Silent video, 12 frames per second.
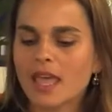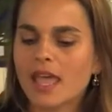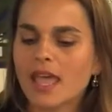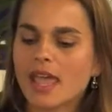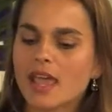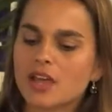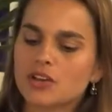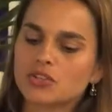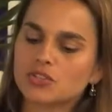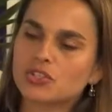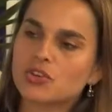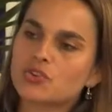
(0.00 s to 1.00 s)

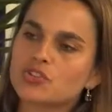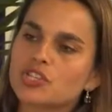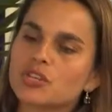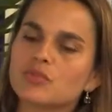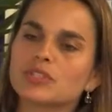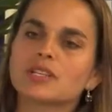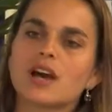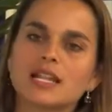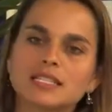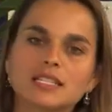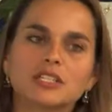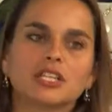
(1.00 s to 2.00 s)
And so she was
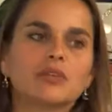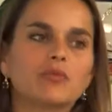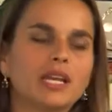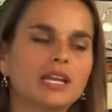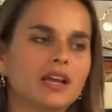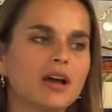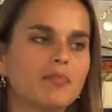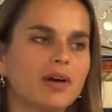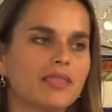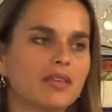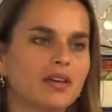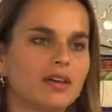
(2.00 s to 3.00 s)
constantly reading up
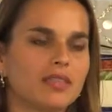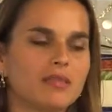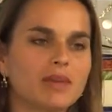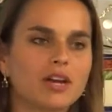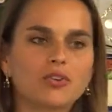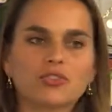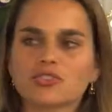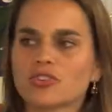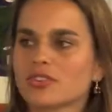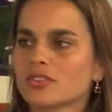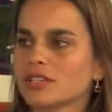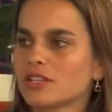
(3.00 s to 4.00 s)
on the, in the medical
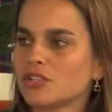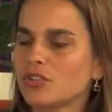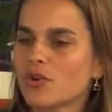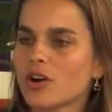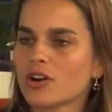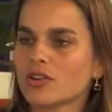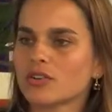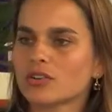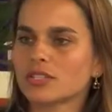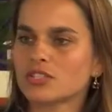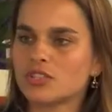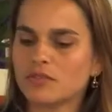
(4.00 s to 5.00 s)
journals on new
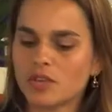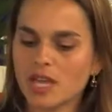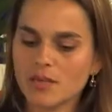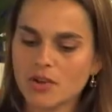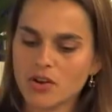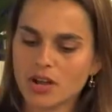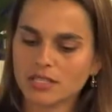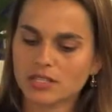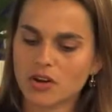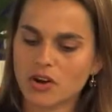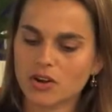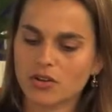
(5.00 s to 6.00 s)
articles, and she came across an
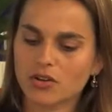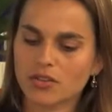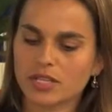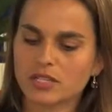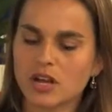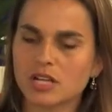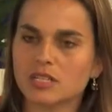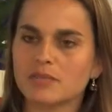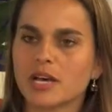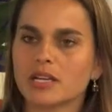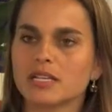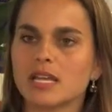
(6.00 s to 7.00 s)
article that talked
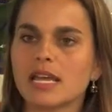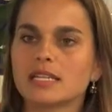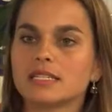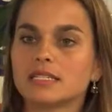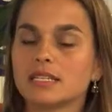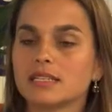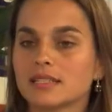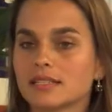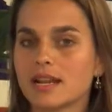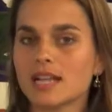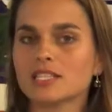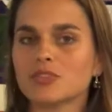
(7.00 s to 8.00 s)
about a, a disease that's
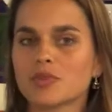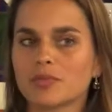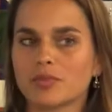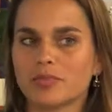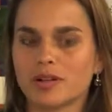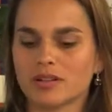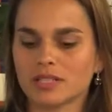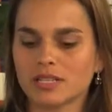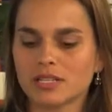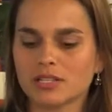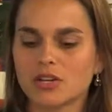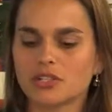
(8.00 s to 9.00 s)
not cerebral palsy.
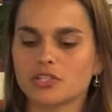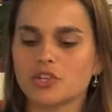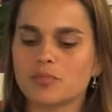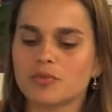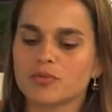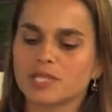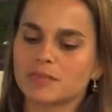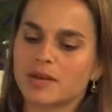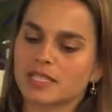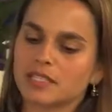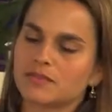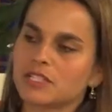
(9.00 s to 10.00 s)
It's called dopa
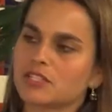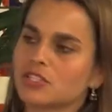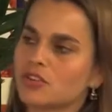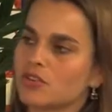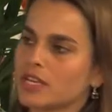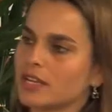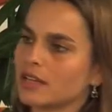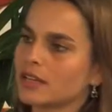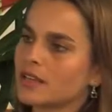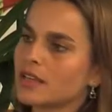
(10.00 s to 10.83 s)
responsive dystonia.